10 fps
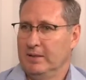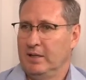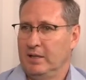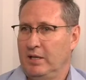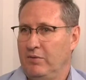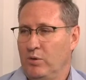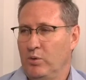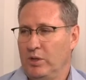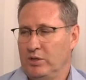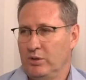and therefore
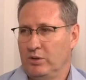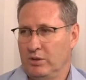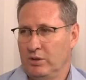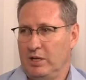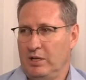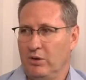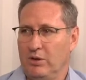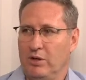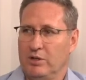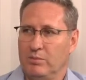we should uh, lean on
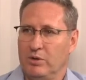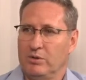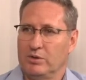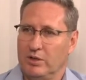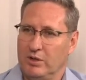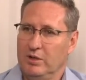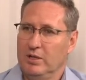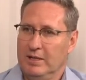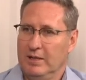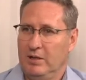those models. So
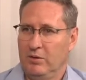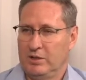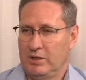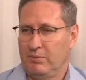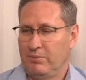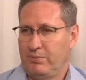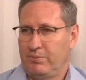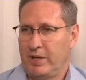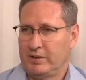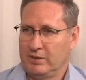there were some
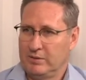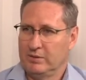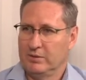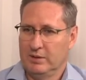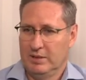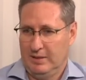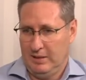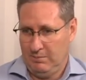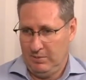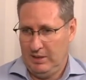practical,
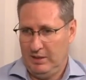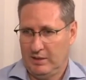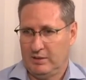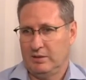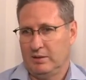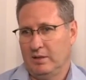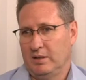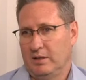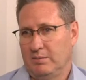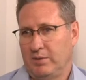immediate
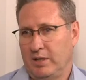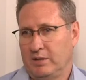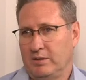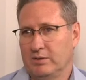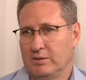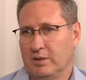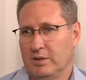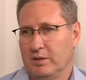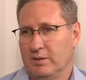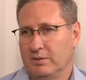uh, practical uh,
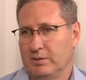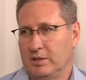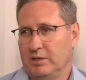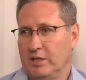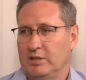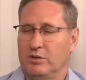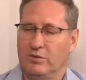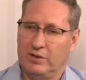suggestion of